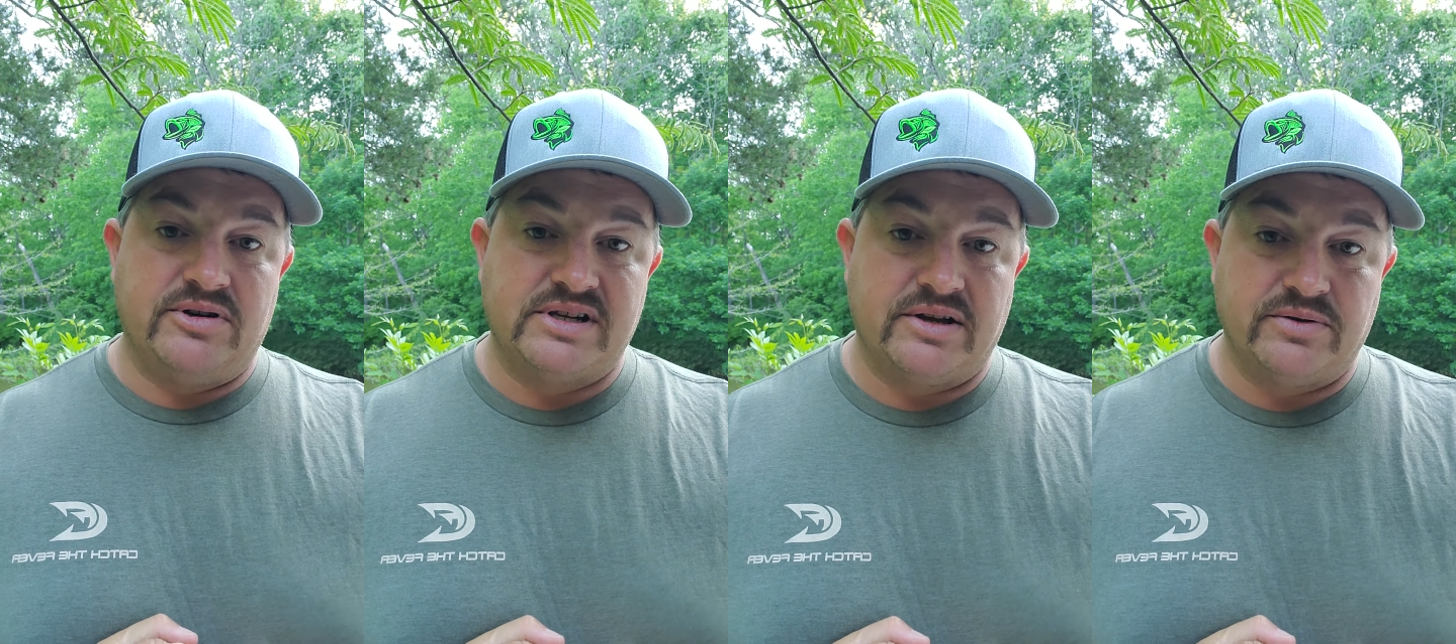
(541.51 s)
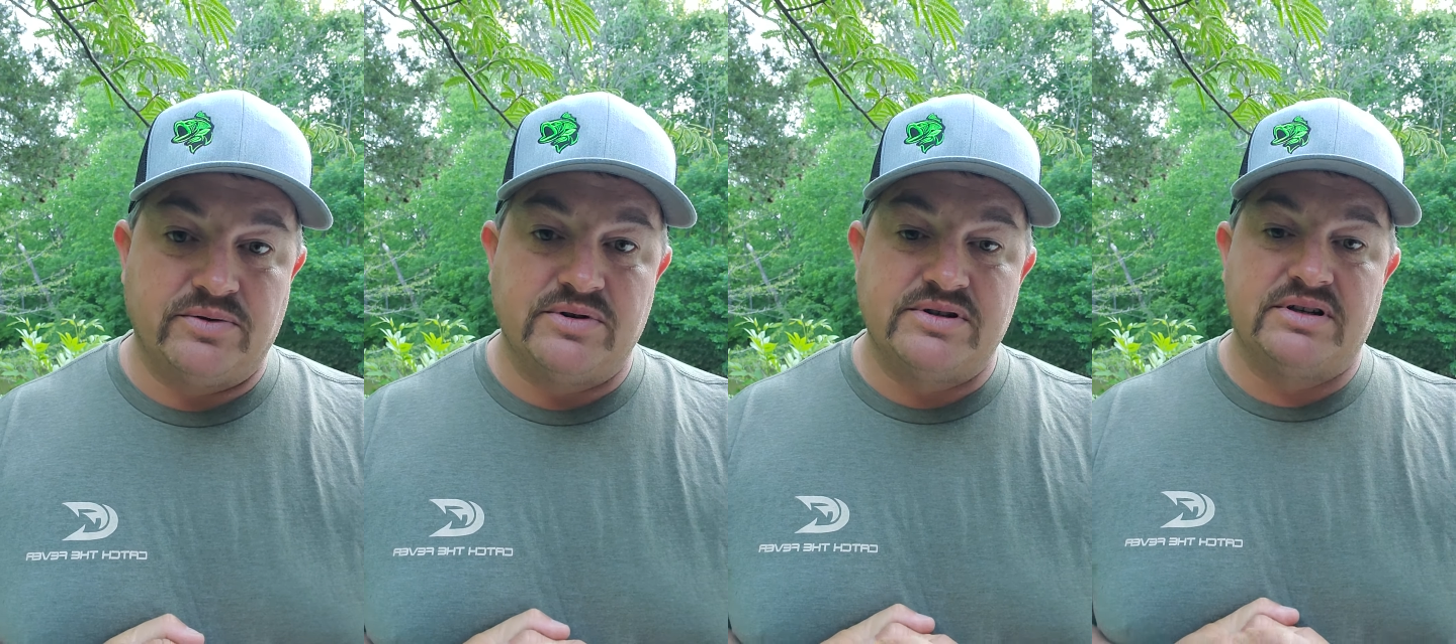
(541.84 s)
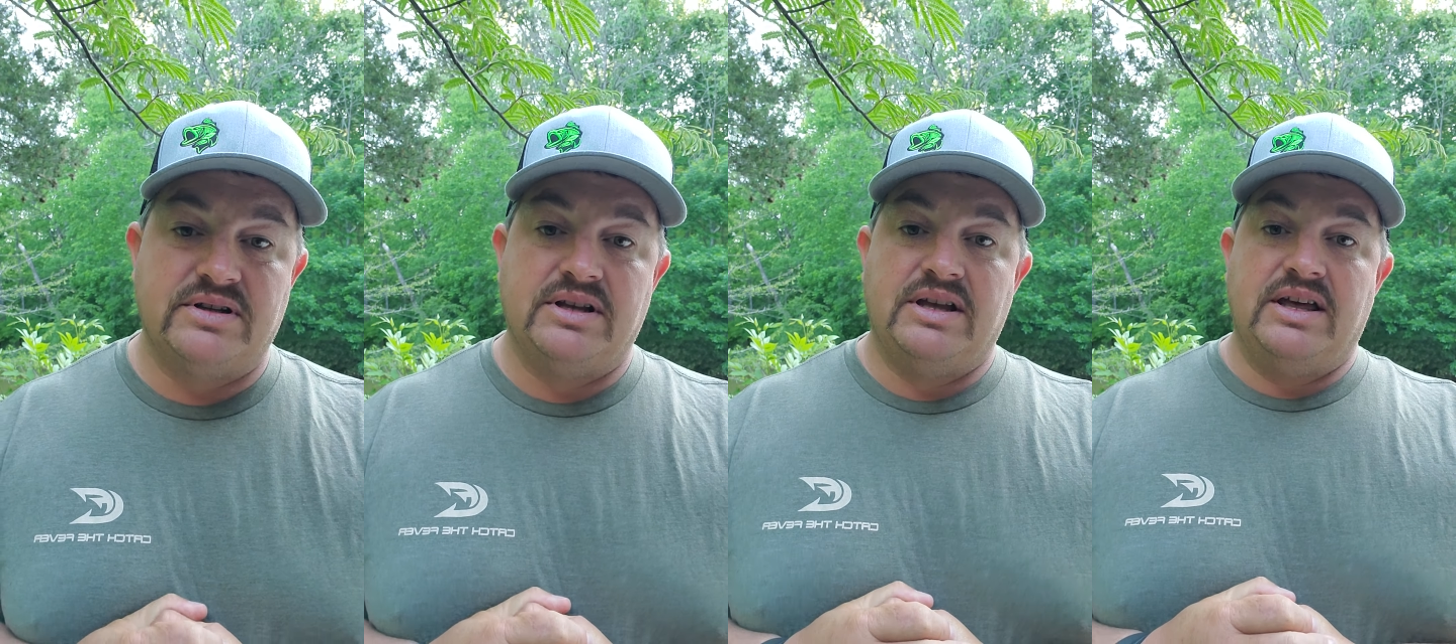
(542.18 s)
Outdoors.
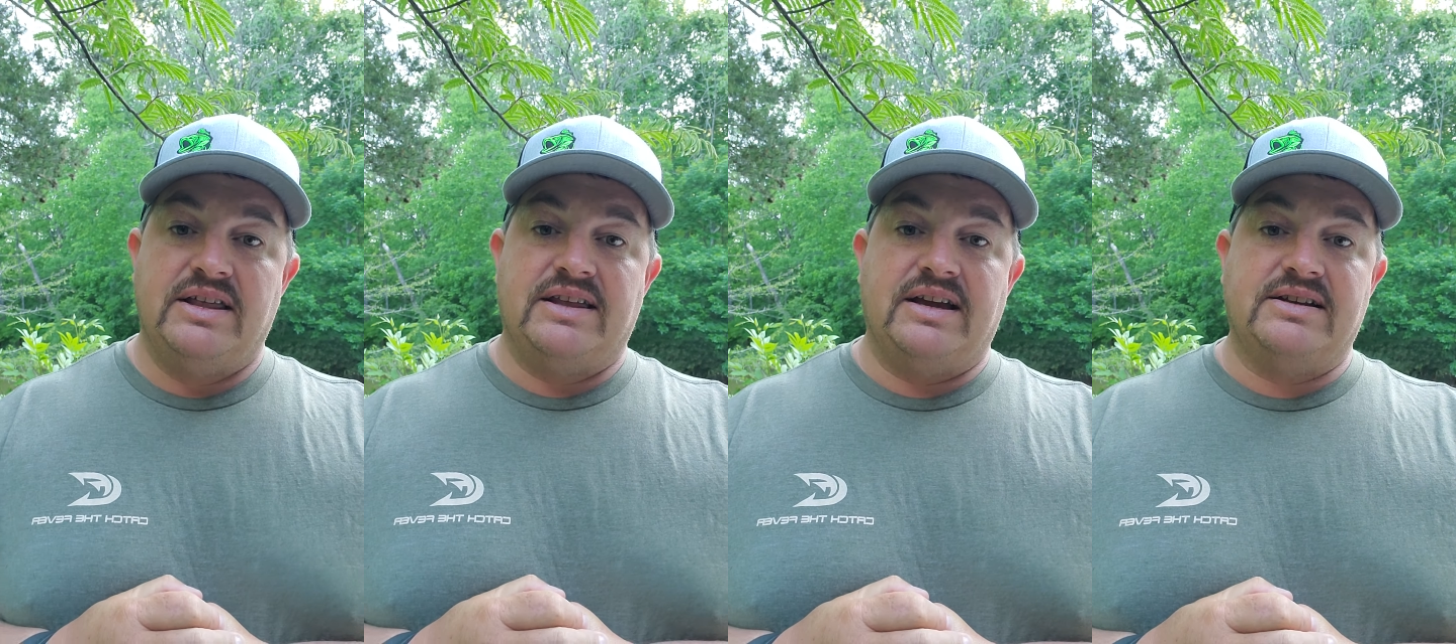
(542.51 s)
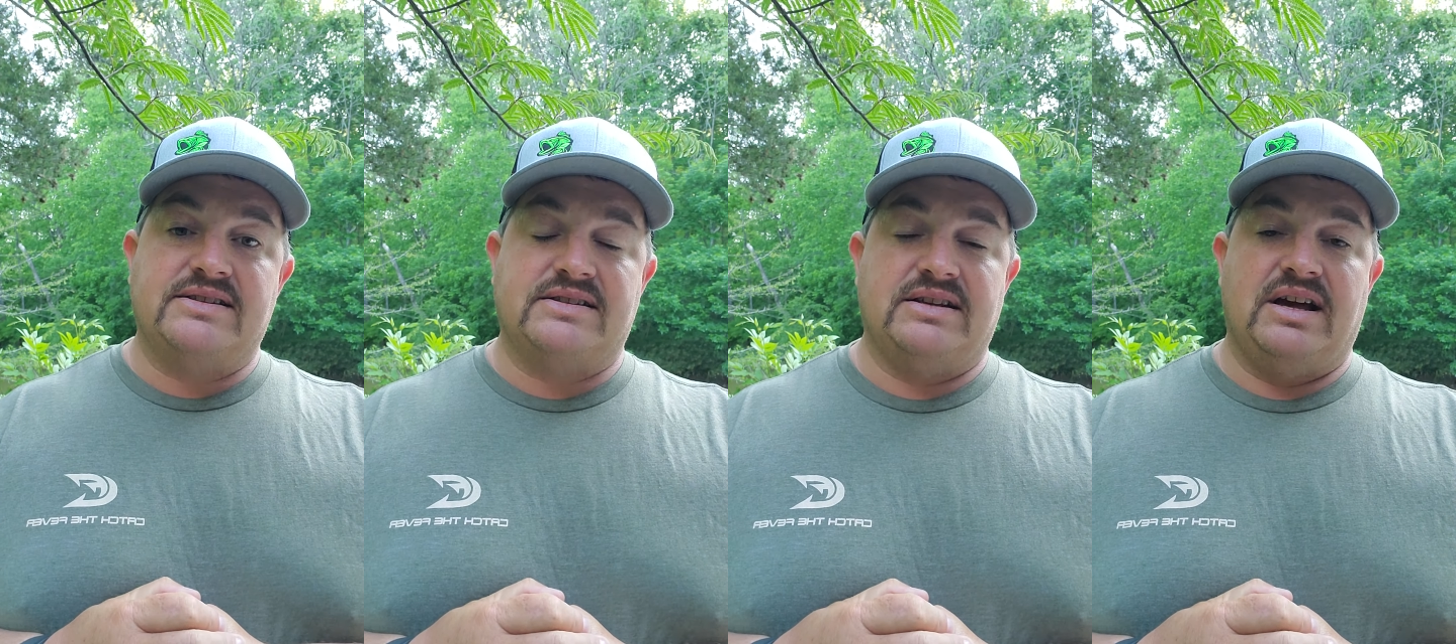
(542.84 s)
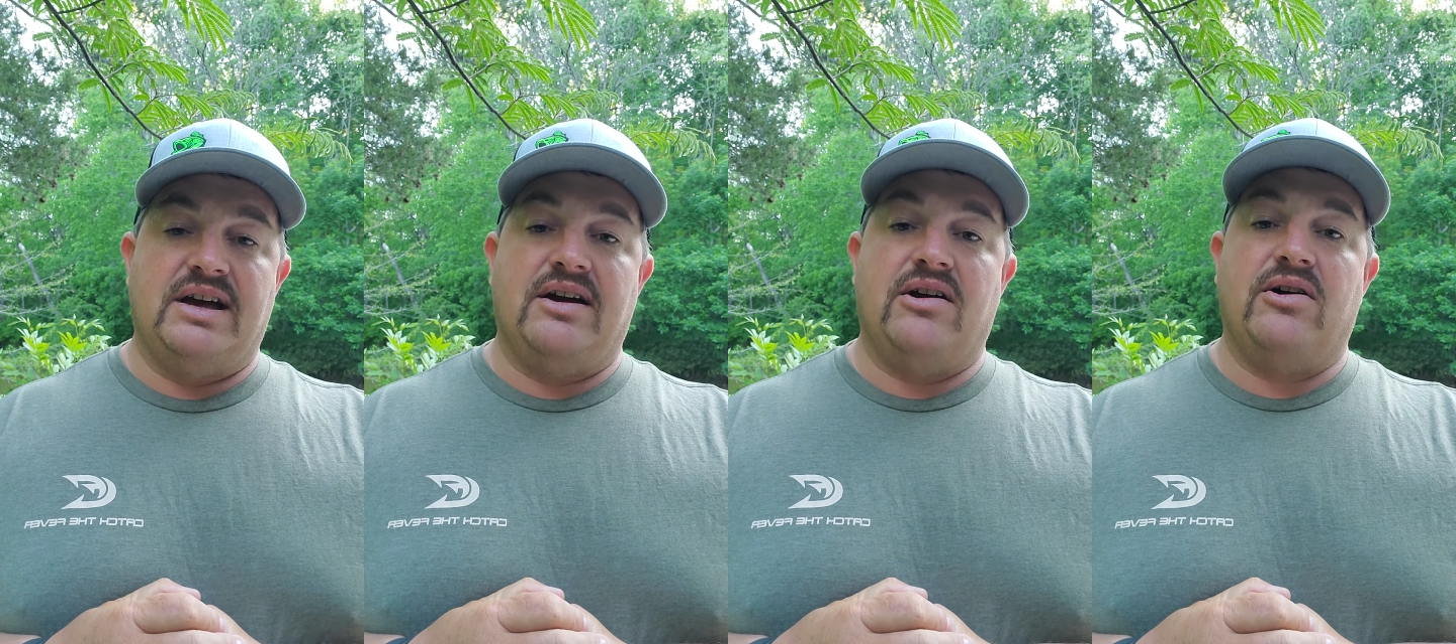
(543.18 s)
Thanks, and
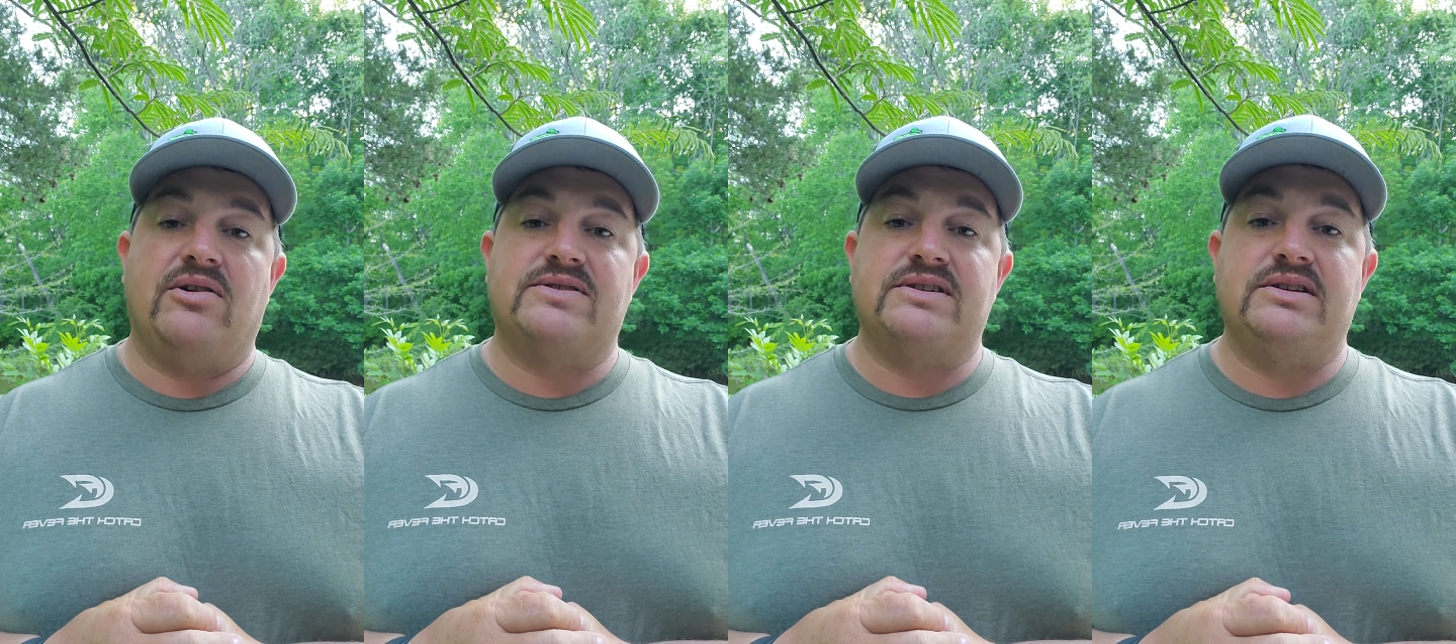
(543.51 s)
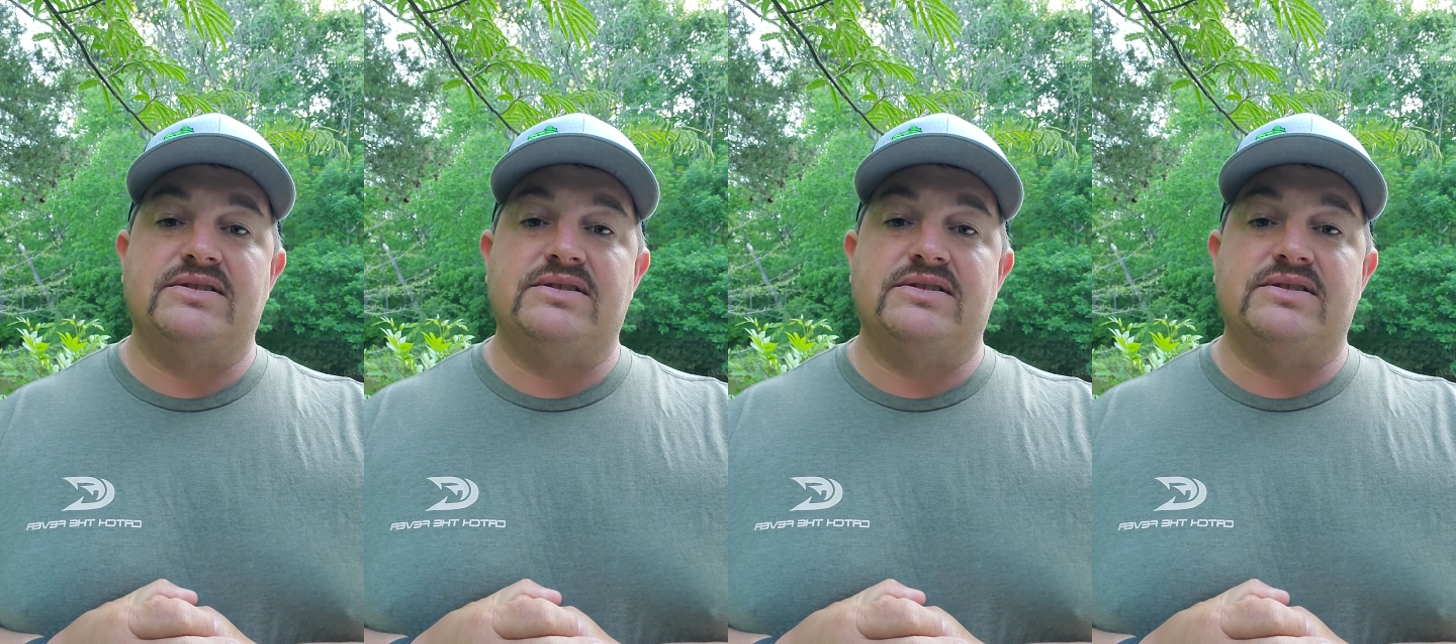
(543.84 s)
I'll see you